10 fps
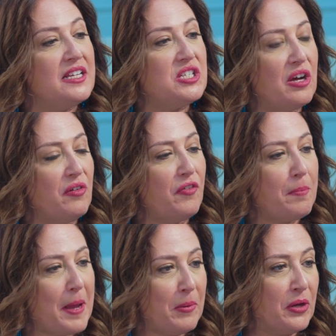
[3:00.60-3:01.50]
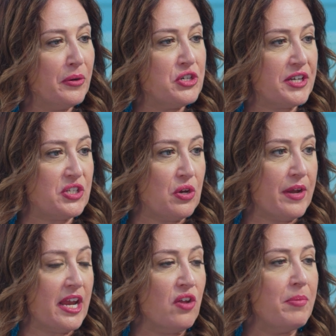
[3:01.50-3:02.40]
so for people who are just
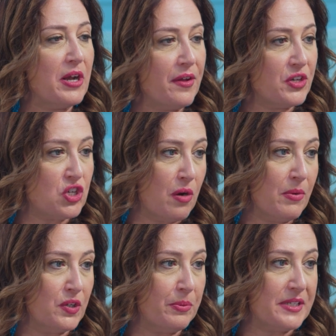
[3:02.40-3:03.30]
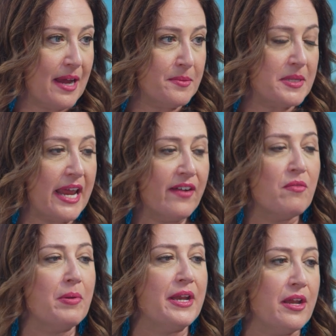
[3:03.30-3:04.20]
tuning in, you've been on the show multiple times. Not
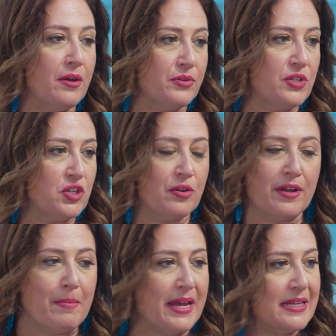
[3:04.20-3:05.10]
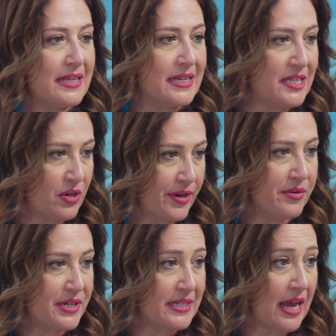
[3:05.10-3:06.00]
everybody knows that you're an amazing
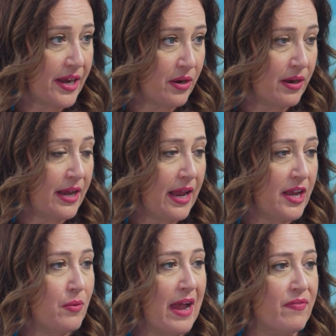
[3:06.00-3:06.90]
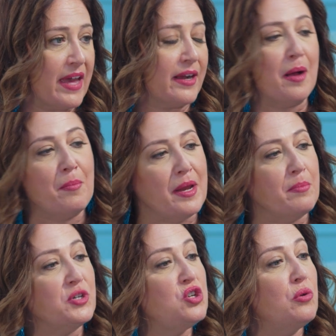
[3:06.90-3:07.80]
interior designer and you have that company,
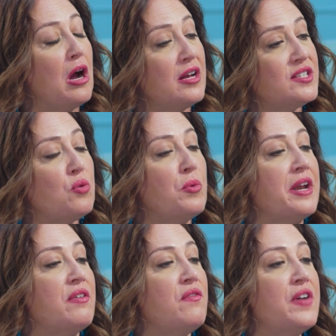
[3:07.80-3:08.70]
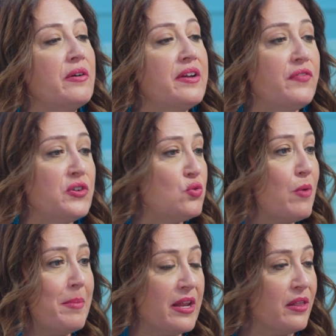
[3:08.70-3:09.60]
but you were also one of the very first
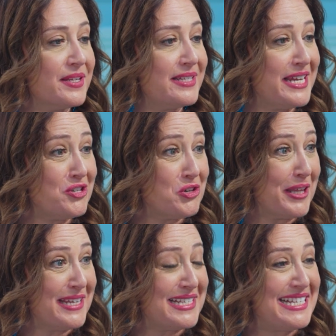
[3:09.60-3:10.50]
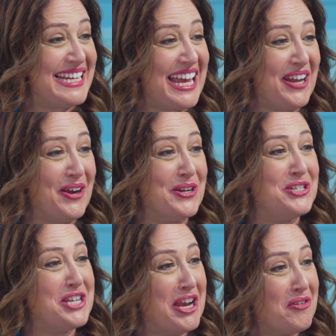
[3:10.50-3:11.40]
women in Los Angeles to get her
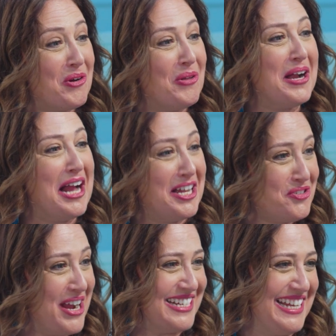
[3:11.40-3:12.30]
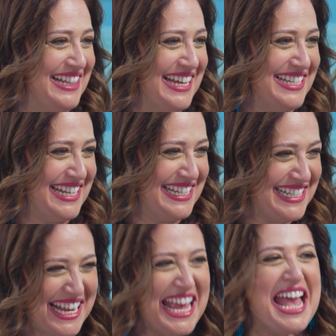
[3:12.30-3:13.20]
general contracting
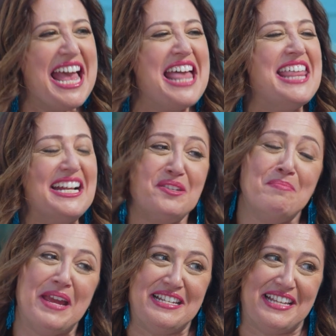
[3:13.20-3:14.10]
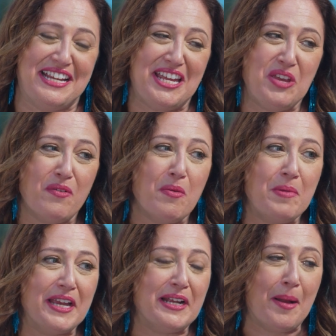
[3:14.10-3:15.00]
license. That's amazing. You have a
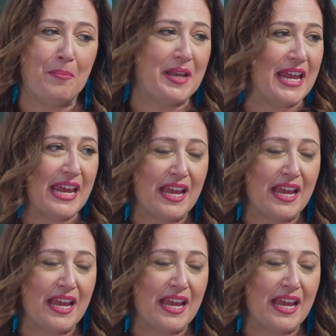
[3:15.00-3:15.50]
big company.